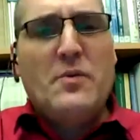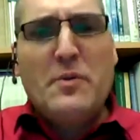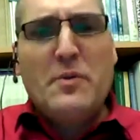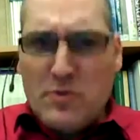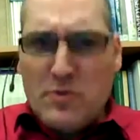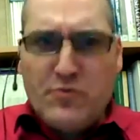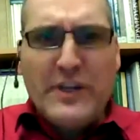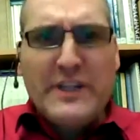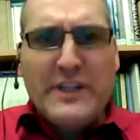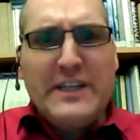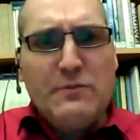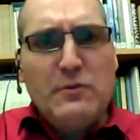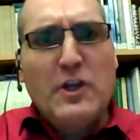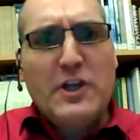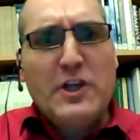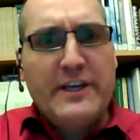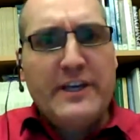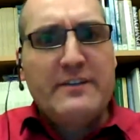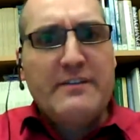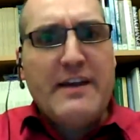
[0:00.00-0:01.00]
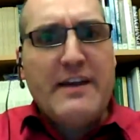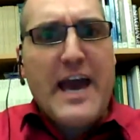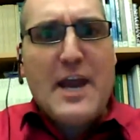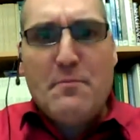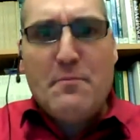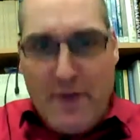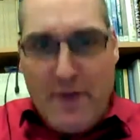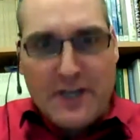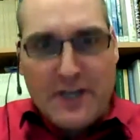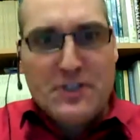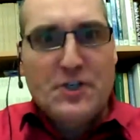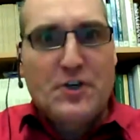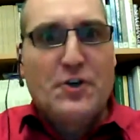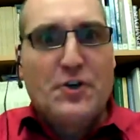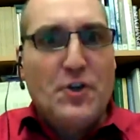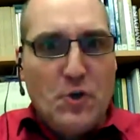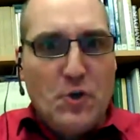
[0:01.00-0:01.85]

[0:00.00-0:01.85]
and it was really looking at a picture.